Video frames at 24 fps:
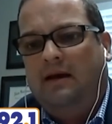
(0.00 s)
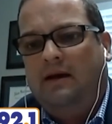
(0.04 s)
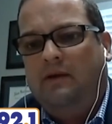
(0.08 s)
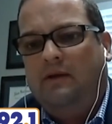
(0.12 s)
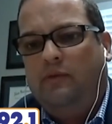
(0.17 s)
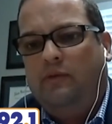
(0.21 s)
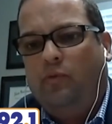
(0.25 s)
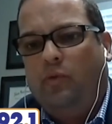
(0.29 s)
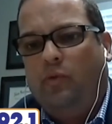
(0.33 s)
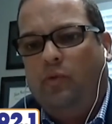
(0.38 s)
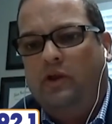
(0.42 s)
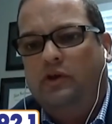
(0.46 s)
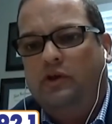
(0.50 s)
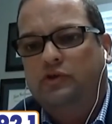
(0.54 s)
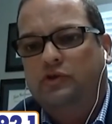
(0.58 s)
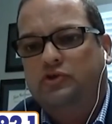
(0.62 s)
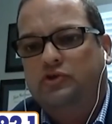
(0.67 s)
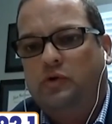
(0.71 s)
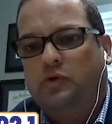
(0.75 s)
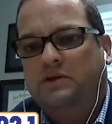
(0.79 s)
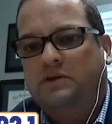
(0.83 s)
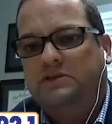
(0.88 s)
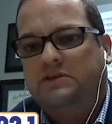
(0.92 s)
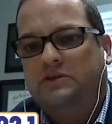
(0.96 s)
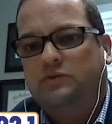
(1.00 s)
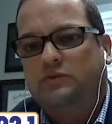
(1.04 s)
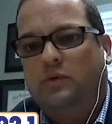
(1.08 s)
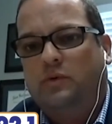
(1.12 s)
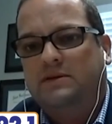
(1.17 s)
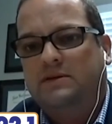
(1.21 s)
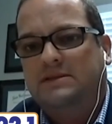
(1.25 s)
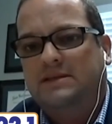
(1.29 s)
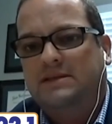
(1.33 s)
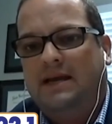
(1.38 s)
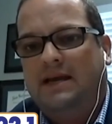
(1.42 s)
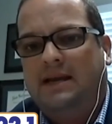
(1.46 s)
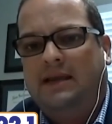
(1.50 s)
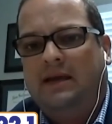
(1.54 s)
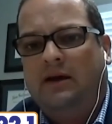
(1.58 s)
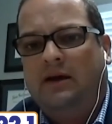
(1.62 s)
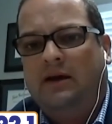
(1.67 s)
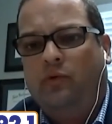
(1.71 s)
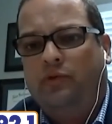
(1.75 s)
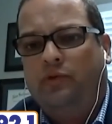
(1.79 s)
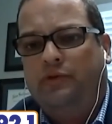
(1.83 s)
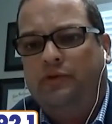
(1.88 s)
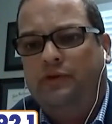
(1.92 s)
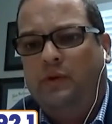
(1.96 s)
one of those choices was the
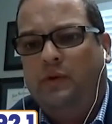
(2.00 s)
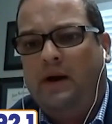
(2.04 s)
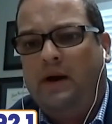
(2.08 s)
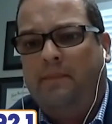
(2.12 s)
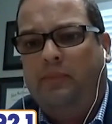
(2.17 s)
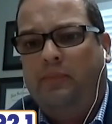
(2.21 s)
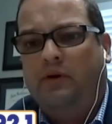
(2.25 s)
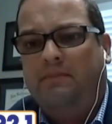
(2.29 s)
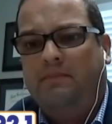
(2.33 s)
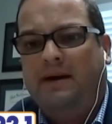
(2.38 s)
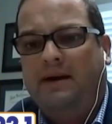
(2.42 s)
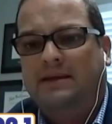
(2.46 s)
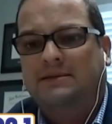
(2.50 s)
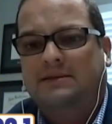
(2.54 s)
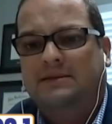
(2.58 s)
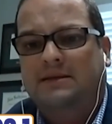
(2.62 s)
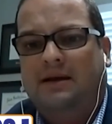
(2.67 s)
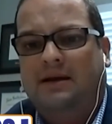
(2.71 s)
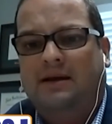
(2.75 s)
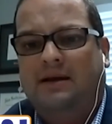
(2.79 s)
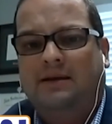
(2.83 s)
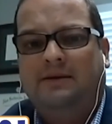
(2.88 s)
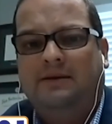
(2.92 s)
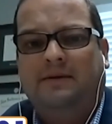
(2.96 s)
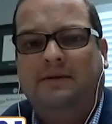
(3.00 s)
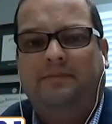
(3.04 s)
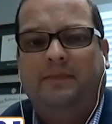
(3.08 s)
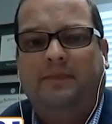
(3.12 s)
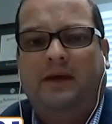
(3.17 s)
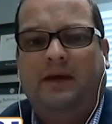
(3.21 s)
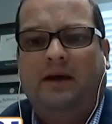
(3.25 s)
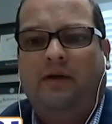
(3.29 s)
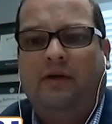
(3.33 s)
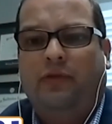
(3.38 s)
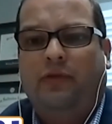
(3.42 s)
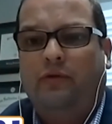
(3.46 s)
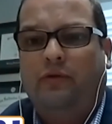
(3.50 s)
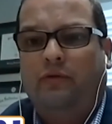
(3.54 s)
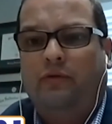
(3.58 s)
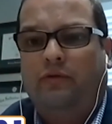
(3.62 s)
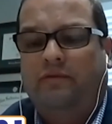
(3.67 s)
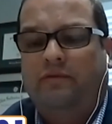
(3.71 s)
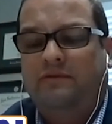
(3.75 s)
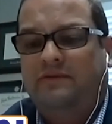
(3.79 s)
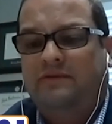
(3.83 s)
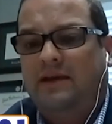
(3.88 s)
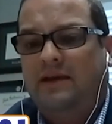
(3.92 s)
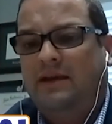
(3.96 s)
idea do I put my son
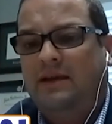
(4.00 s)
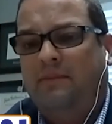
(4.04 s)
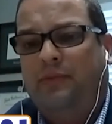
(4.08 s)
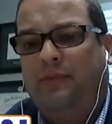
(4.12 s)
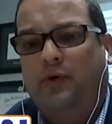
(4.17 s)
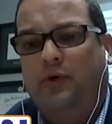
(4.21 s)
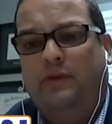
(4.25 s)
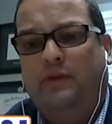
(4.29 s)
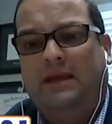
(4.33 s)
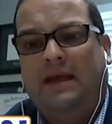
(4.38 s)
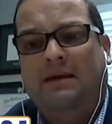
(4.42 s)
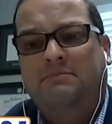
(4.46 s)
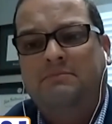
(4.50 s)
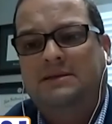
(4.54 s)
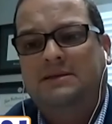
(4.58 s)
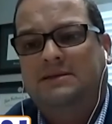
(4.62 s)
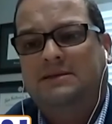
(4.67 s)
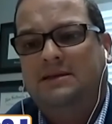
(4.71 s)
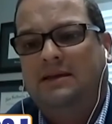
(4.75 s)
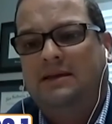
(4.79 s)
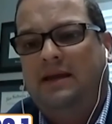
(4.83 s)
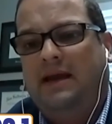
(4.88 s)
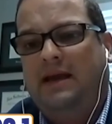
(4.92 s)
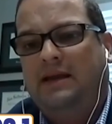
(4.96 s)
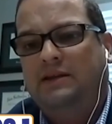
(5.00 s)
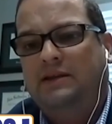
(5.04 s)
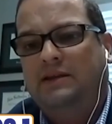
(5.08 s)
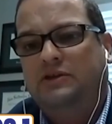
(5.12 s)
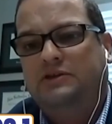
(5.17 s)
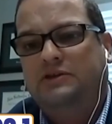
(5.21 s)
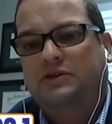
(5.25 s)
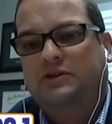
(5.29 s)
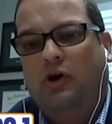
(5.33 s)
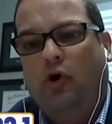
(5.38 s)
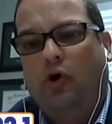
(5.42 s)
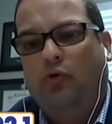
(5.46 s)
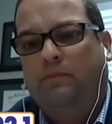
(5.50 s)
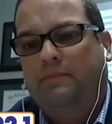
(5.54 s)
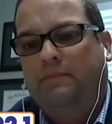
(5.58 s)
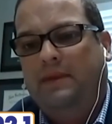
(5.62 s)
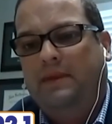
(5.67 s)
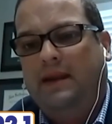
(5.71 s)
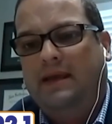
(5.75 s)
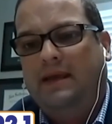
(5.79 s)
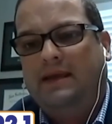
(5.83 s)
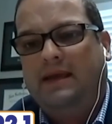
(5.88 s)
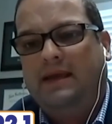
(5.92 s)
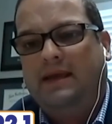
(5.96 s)
send him through the embassy and just hope
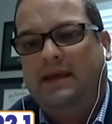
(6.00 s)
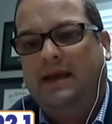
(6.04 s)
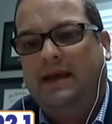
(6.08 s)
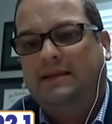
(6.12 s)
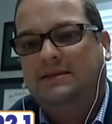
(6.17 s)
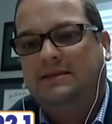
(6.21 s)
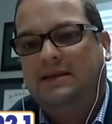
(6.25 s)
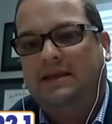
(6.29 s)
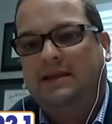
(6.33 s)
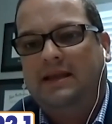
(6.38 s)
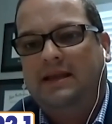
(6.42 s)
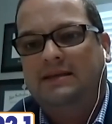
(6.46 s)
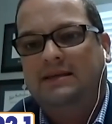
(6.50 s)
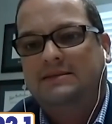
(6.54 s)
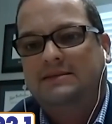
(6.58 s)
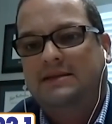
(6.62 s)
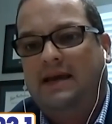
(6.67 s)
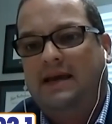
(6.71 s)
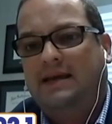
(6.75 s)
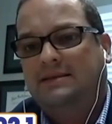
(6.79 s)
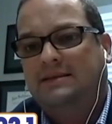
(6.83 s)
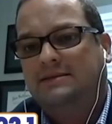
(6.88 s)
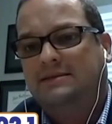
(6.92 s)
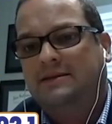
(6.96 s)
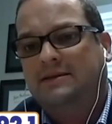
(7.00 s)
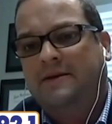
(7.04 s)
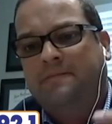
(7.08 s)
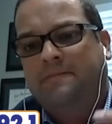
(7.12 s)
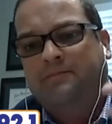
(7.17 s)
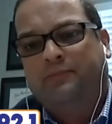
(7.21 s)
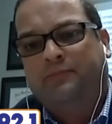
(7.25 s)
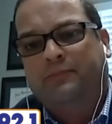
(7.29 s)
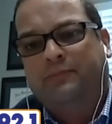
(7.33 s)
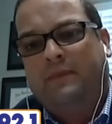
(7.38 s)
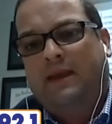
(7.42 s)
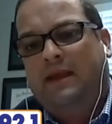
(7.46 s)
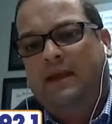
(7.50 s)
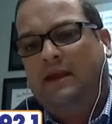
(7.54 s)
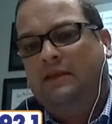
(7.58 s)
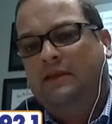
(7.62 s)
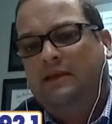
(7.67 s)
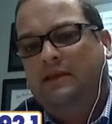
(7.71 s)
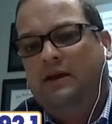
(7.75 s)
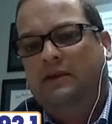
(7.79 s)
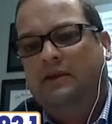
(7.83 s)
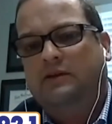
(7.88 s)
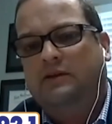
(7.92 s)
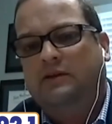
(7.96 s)
that he can get to the United States. And on
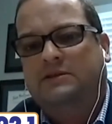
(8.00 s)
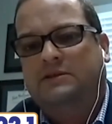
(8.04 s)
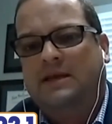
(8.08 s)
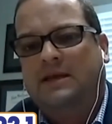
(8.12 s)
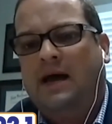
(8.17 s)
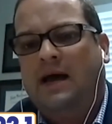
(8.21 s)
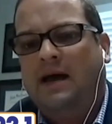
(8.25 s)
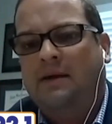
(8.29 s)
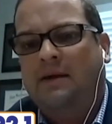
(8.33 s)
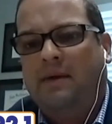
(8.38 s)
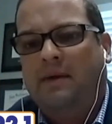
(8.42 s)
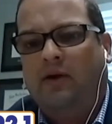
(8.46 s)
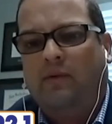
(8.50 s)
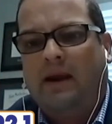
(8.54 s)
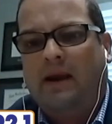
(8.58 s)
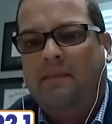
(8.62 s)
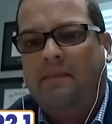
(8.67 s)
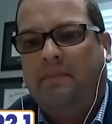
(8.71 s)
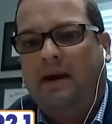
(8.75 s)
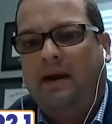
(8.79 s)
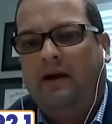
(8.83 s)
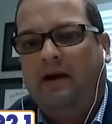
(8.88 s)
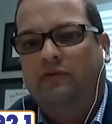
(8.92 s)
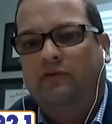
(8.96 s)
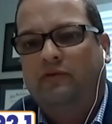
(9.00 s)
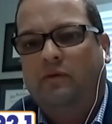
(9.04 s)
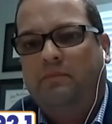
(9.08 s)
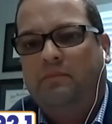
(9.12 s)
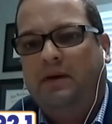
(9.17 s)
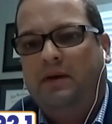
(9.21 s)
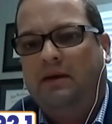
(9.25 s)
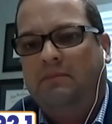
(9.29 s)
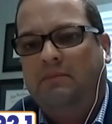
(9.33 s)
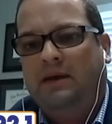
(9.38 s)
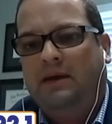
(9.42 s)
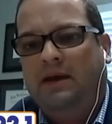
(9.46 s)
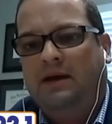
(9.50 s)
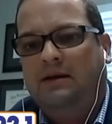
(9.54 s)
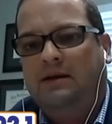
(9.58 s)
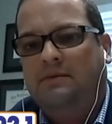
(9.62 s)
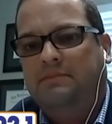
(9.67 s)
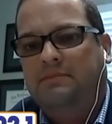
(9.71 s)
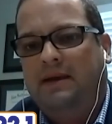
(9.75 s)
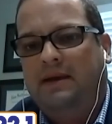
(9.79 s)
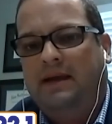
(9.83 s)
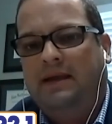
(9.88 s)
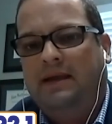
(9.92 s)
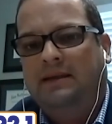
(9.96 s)
the other side, my grandparents would pick me
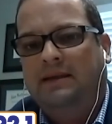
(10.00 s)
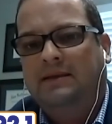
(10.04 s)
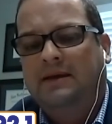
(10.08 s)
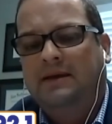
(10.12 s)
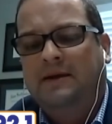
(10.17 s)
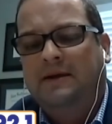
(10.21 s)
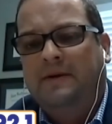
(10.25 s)
up. And